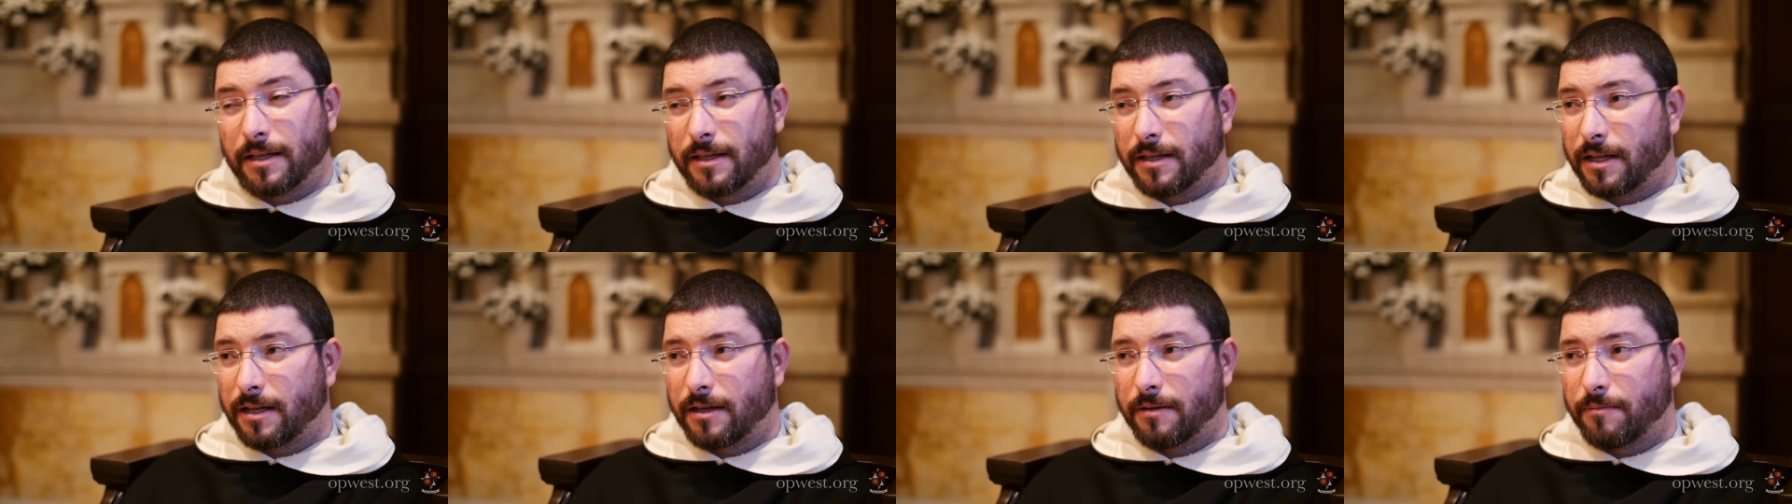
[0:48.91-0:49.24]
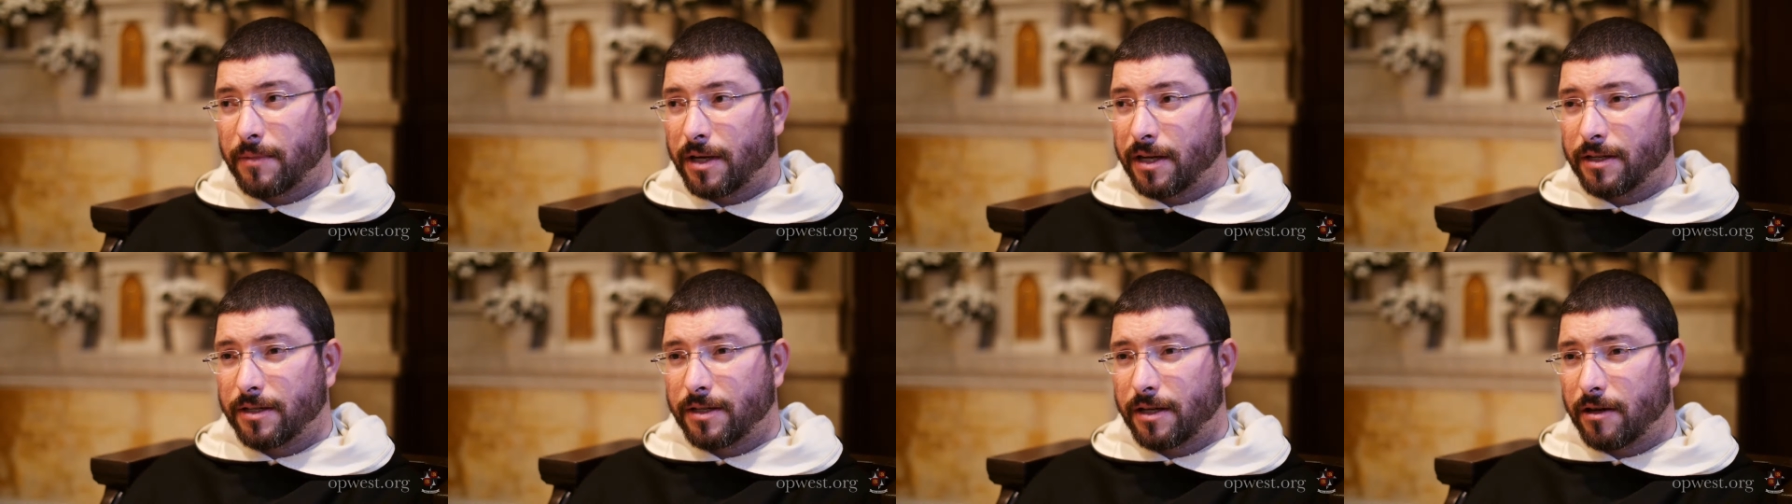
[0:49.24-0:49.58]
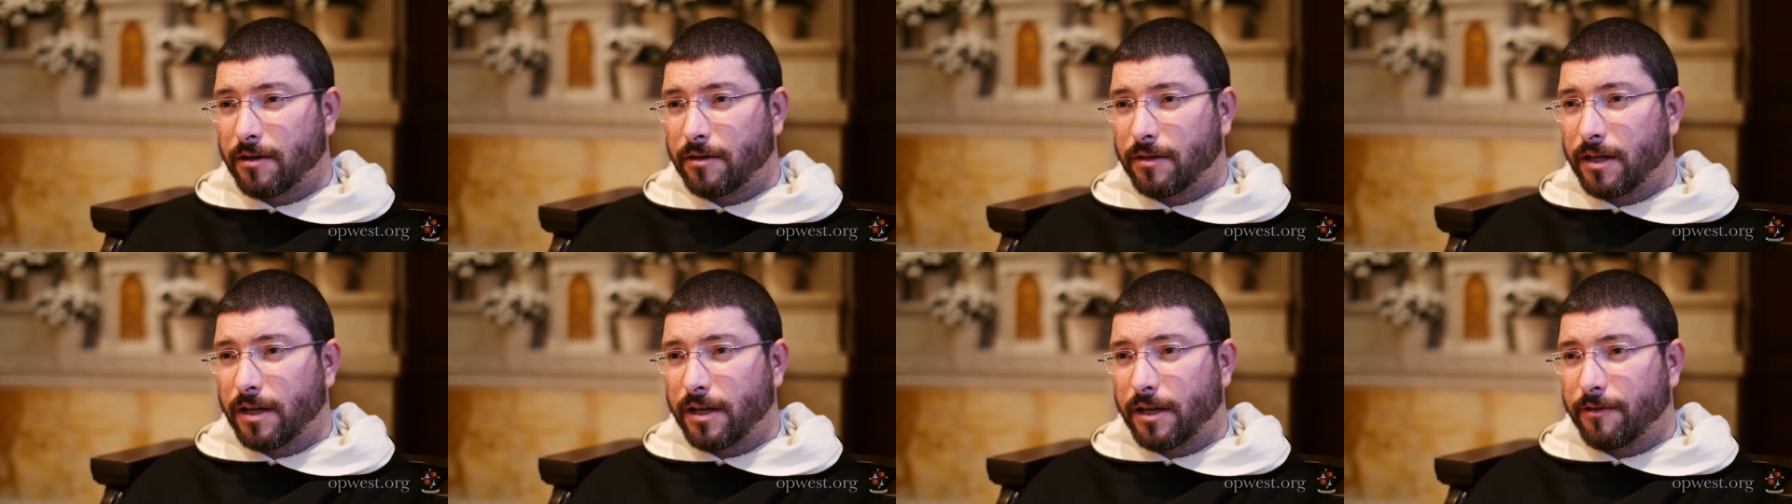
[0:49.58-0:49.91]
than in my
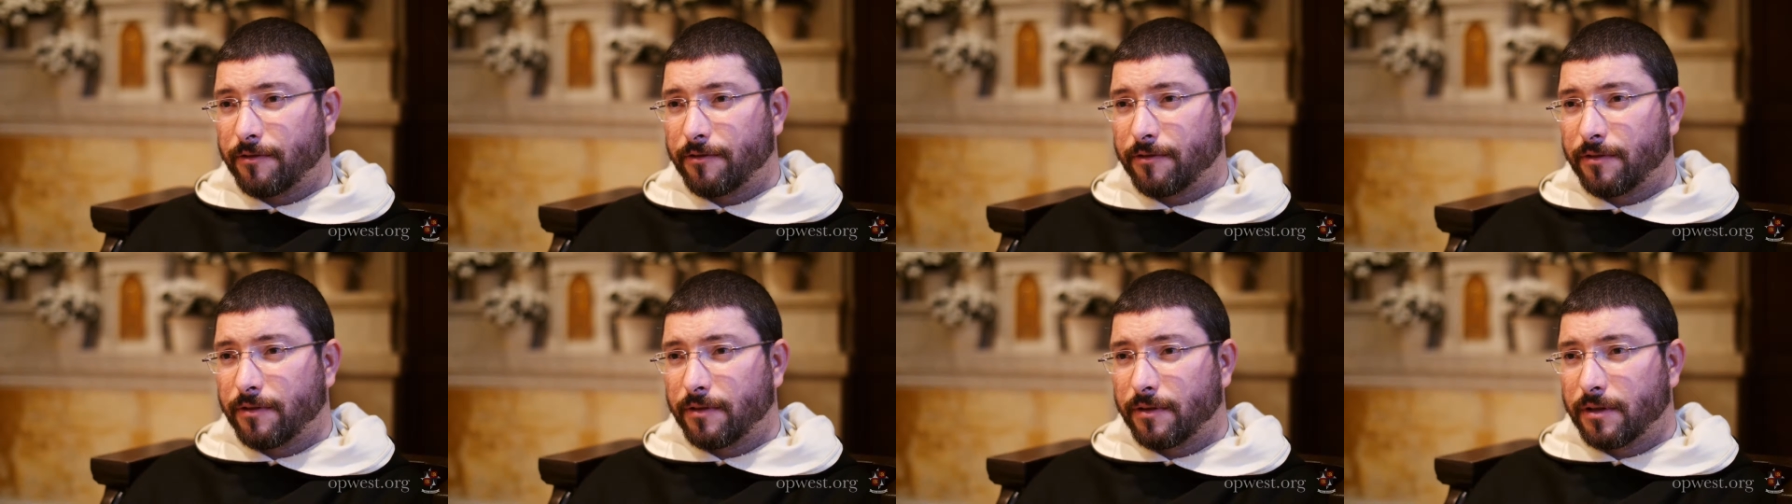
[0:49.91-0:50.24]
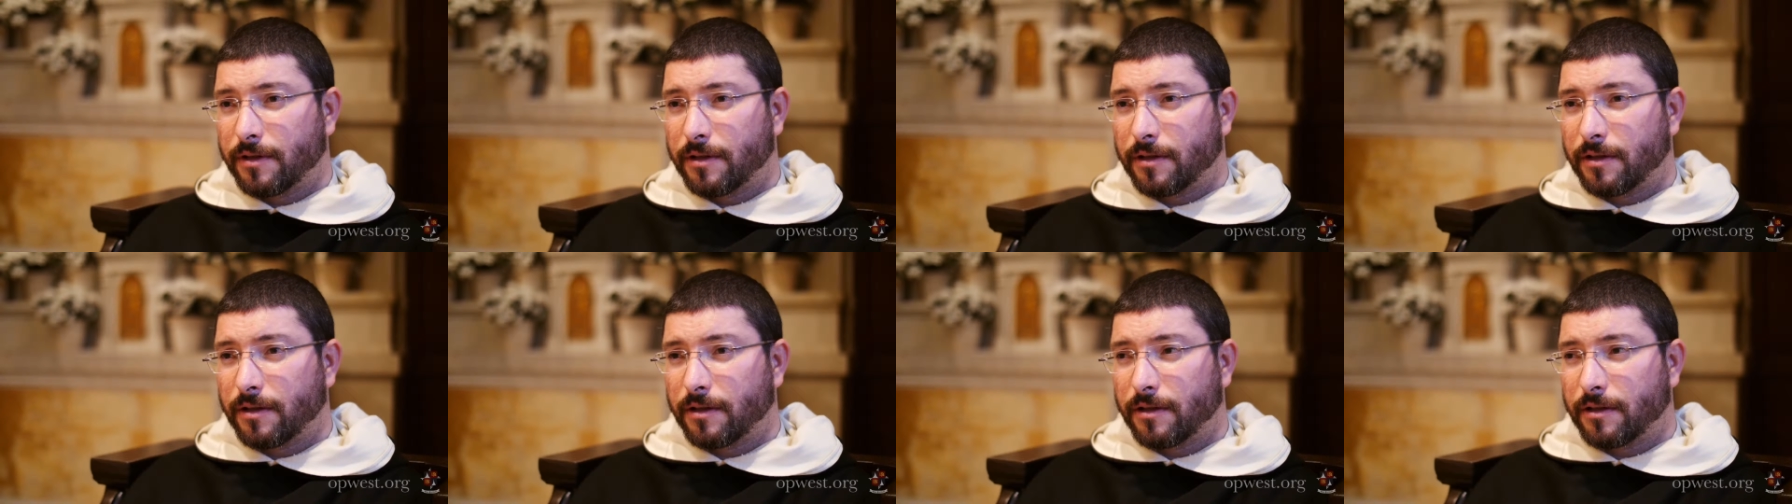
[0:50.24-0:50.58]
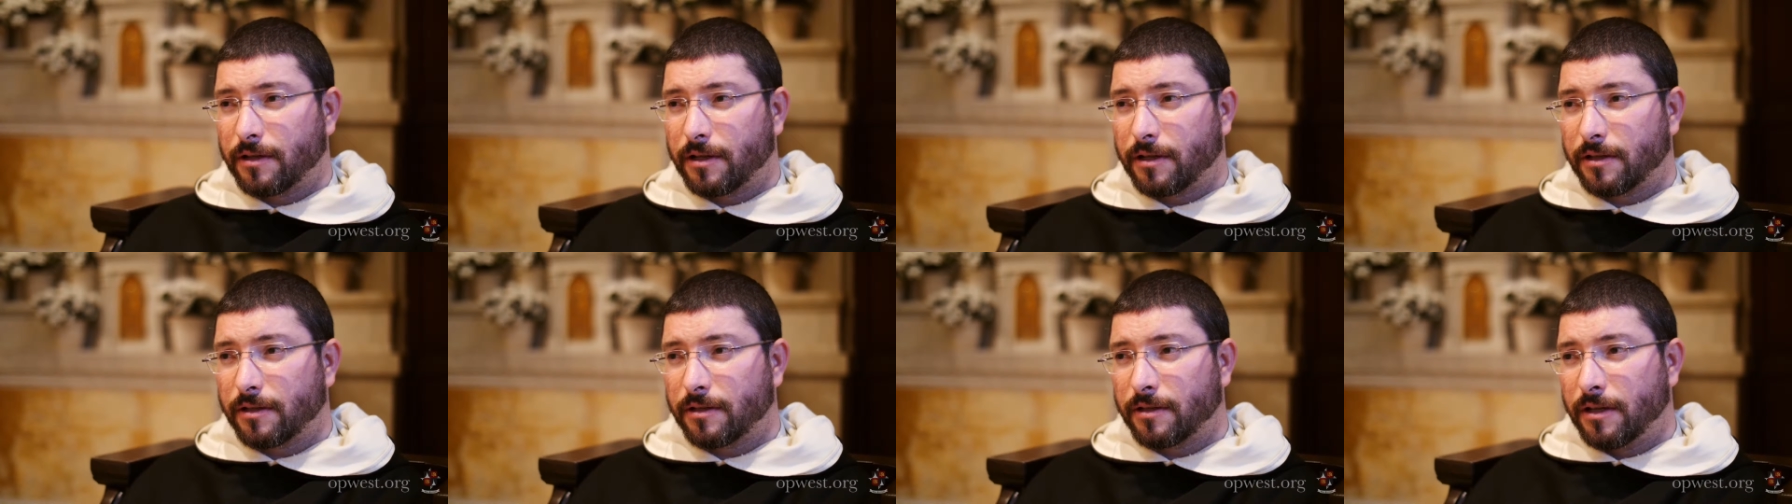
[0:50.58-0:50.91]
entire life.
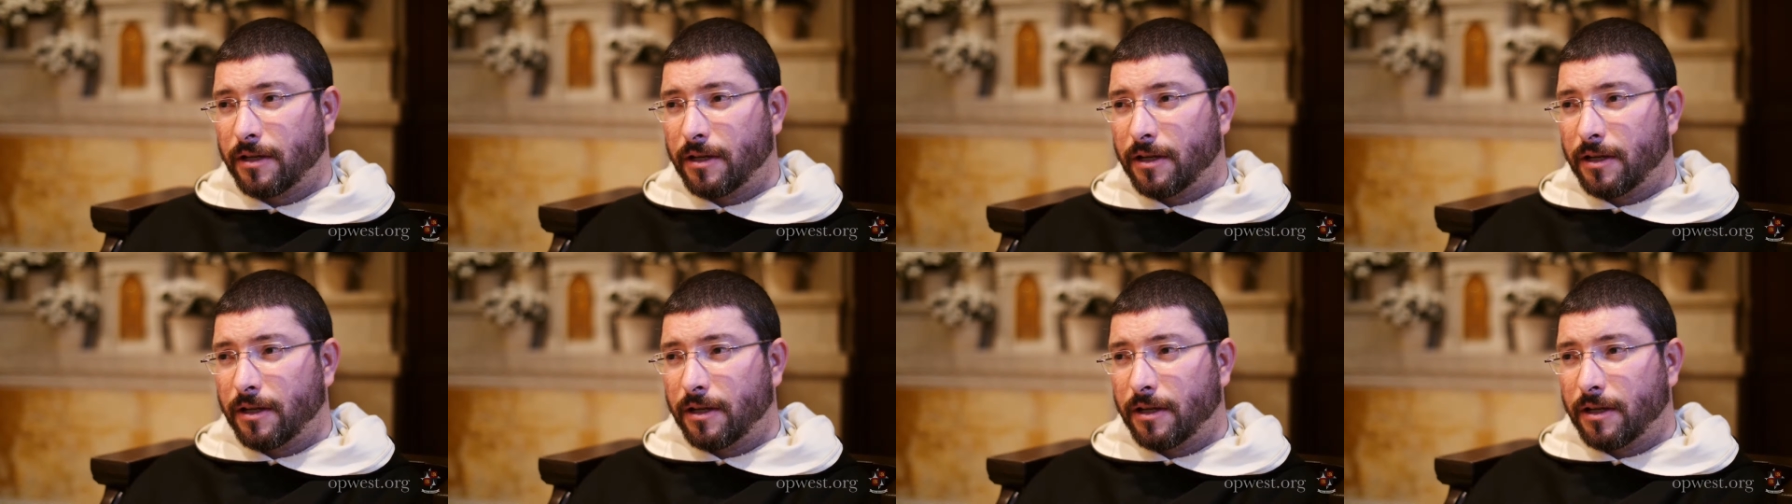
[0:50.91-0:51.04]
Uh,